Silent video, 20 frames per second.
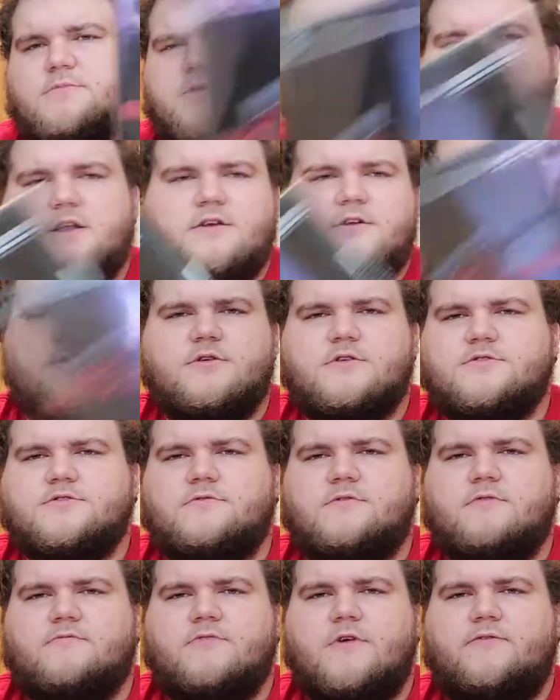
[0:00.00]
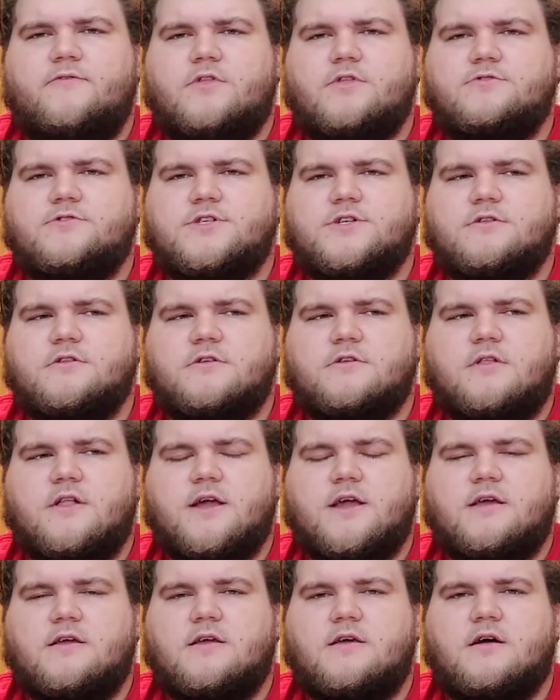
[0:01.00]
but then New Year's Re Revolution looked
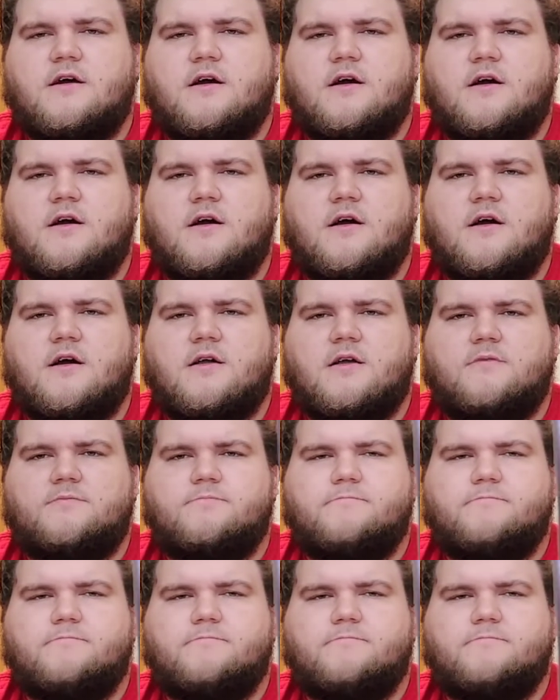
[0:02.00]
like uh, a,